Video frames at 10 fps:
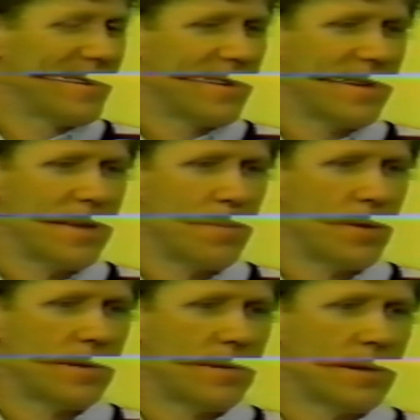came,
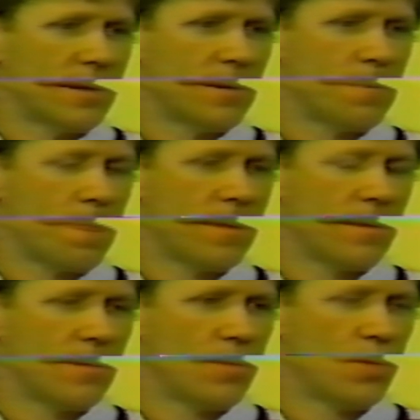but
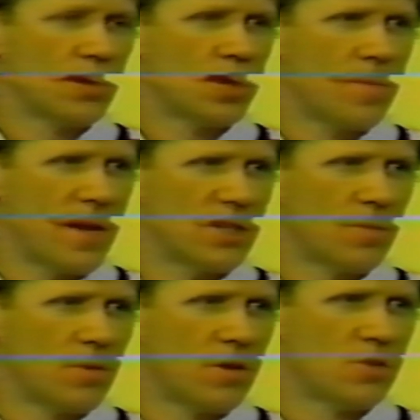wheelchair
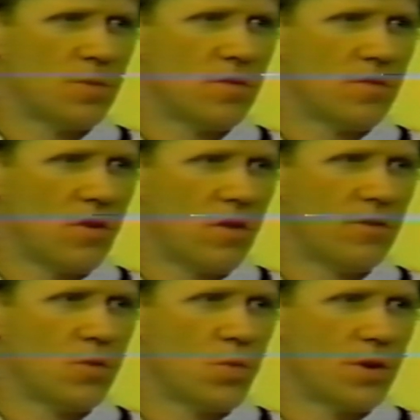basketball has been involved
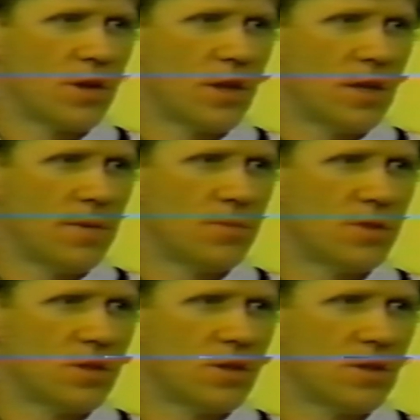in the Winter
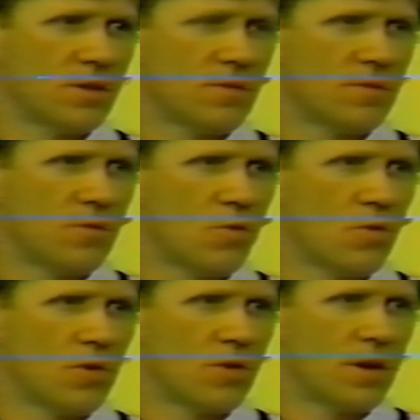Games
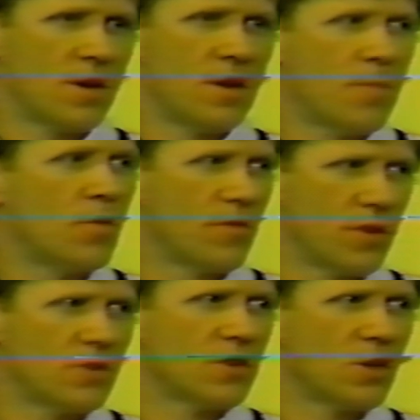for a number of
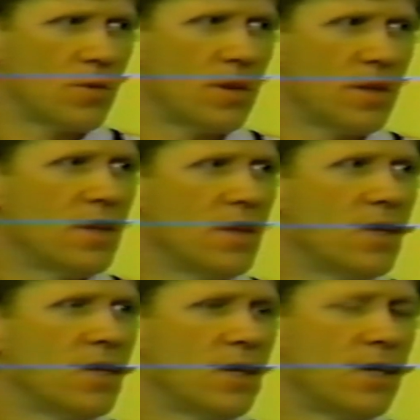years anyway.
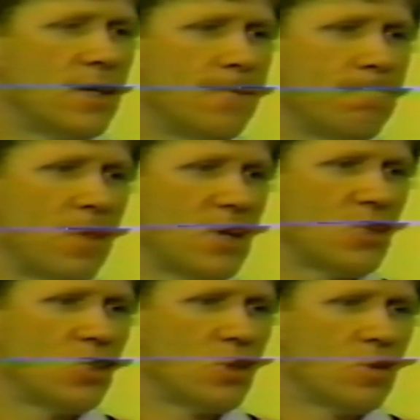
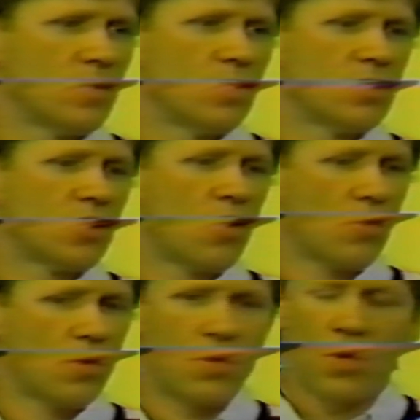Last year it was
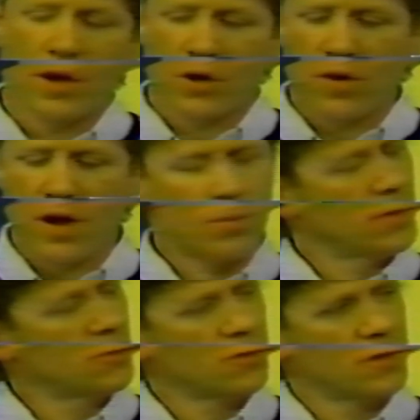quite a crowd
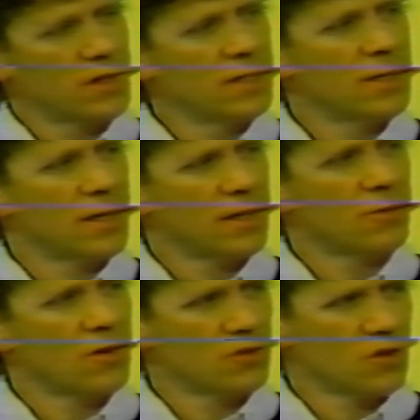pleaser at
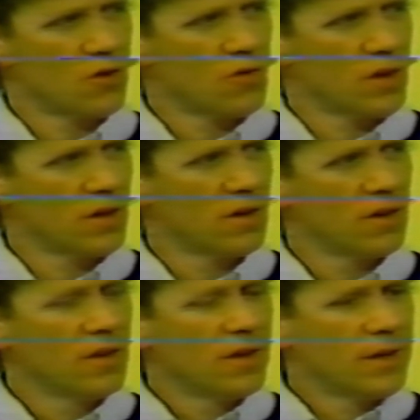Dawson Creek,
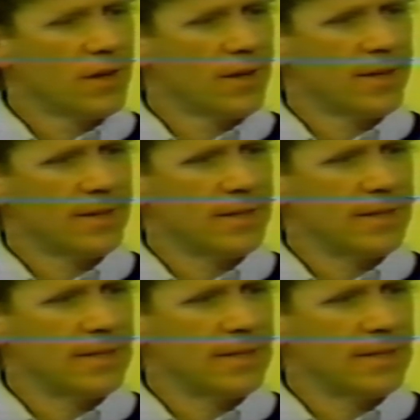and